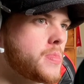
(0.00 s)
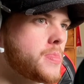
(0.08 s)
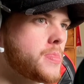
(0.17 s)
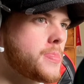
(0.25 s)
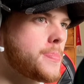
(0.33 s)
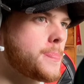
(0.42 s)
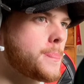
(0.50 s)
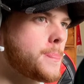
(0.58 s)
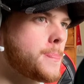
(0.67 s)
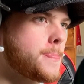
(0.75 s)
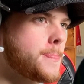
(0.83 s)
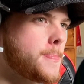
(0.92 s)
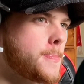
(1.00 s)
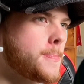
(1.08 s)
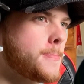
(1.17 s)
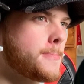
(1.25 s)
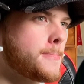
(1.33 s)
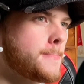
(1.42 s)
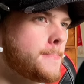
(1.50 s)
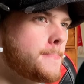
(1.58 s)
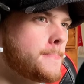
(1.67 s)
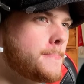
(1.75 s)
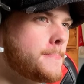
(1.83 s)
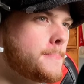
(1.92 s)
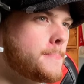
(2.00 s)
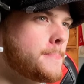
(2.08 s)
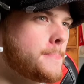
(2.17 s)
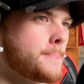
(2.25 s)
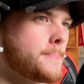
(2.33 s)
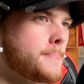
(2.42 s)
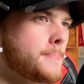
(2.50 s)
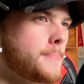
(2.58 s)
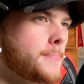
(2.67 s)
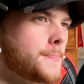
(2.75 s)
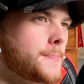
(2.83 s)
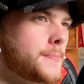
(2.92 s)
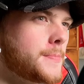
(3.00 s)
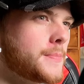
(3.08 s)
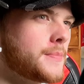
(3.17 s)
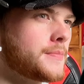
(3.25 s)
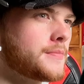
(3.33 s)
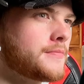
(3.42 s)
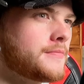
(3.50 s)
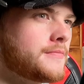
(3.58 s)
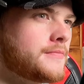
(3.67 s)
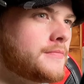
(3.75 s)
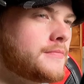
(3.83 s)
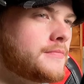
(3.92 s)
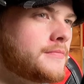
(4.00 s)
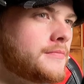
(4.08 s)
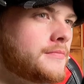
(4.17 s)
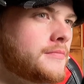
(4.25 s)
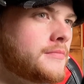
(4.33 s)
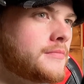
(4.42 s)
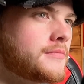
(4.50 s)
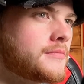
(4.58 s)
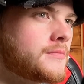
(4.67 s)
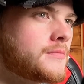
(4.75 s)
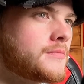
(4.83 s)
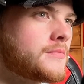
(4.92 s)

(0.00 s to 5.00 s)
The person shown says nothing.